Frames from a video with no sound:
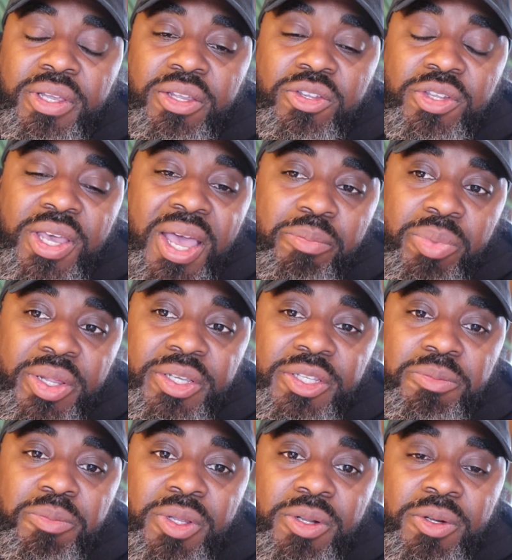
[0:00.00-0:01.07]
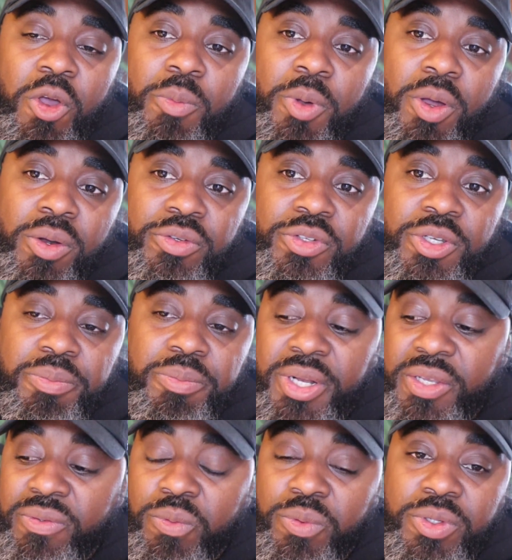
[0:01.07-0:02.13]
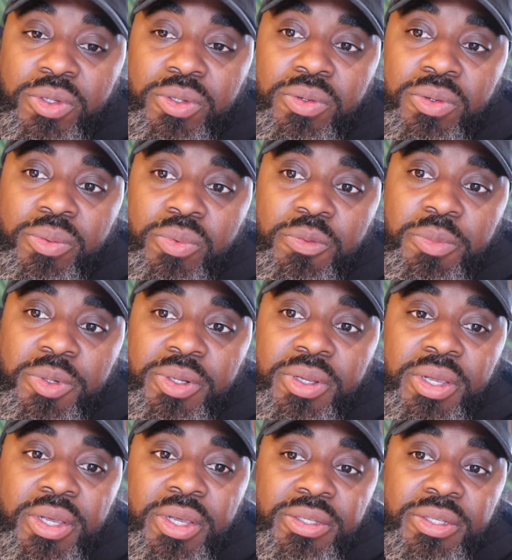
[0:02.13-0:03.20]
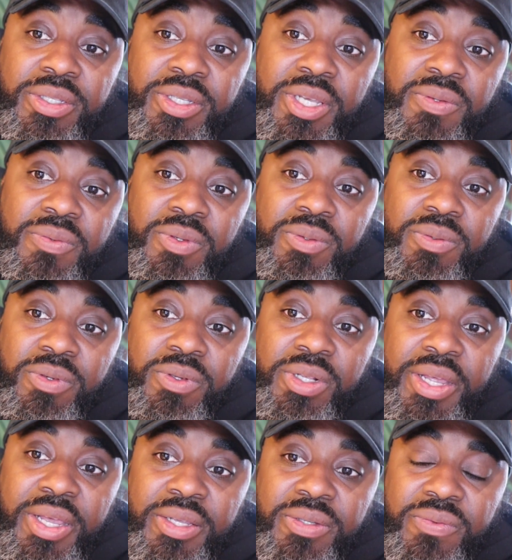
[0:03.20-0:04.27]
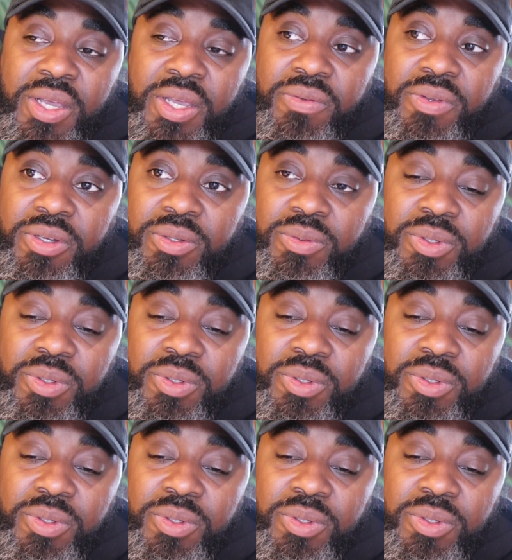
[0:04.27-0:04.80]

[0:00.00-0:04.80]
and job placement and home ownership and that's what we do and we've been successful for the last five years